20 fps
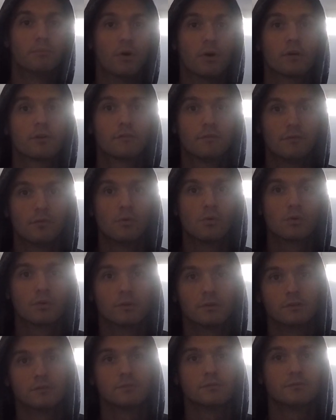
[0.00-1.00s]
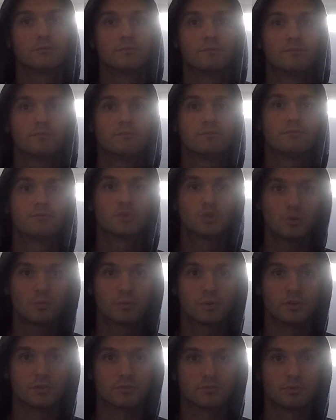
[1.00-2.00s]
Mark IV
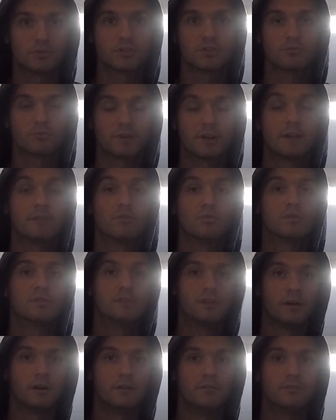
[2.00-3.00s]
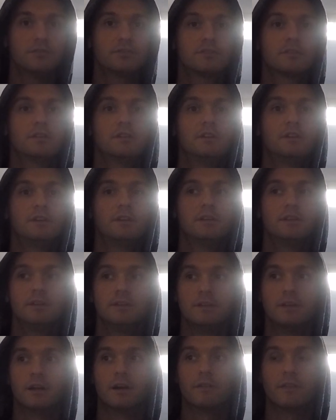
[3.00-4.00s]
Supras, which is what everyone loves.
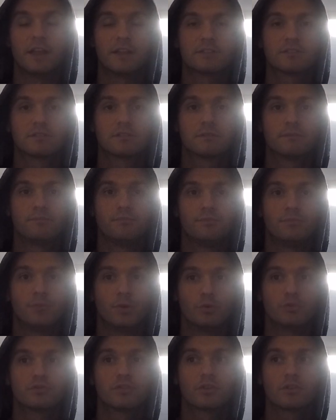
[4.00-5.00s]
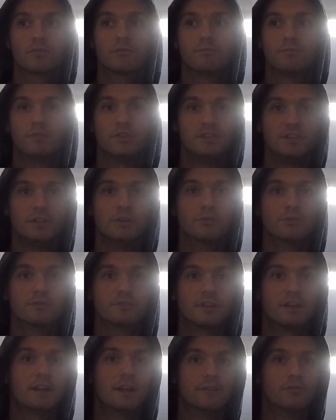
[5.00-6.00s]
Those are the
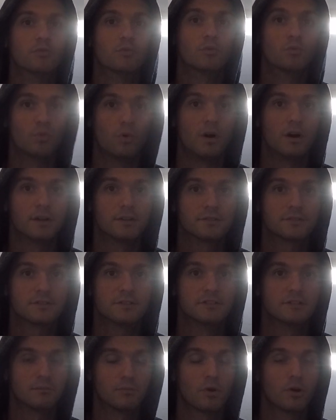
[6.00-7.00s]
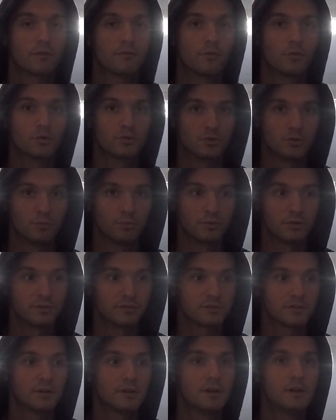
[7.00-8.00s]
years that everyone wants, is the Mark IV
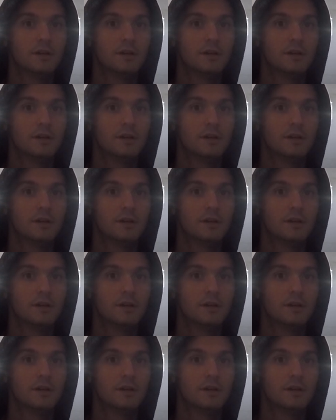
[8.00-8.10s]
Supras.